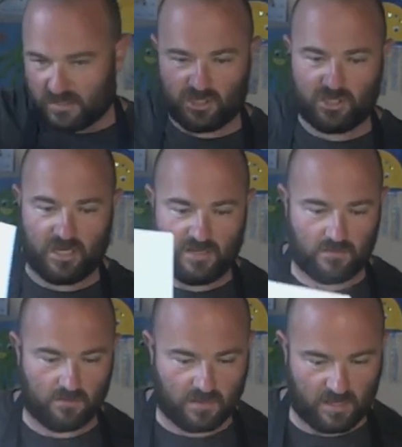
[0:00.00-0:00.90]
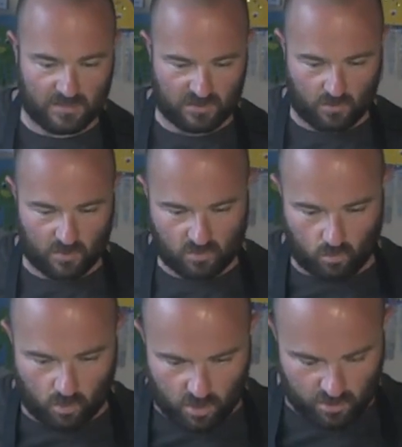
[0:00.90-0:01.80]
sheet. Okay, so it's
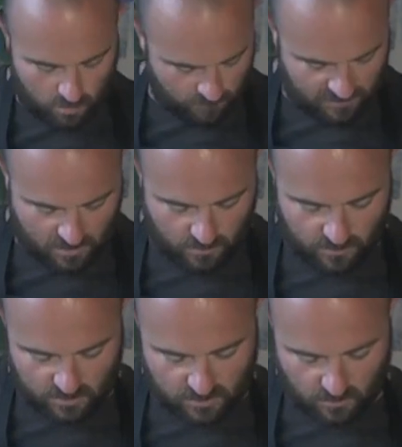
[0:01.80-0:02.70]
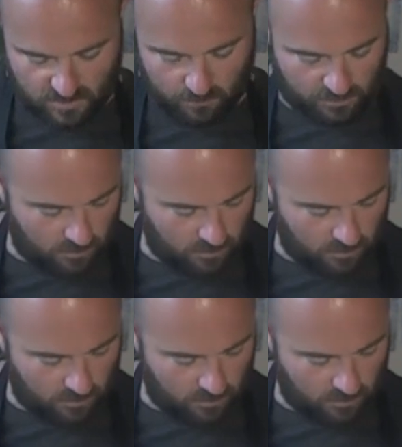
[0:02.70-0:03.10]
one or the other, so it's a blue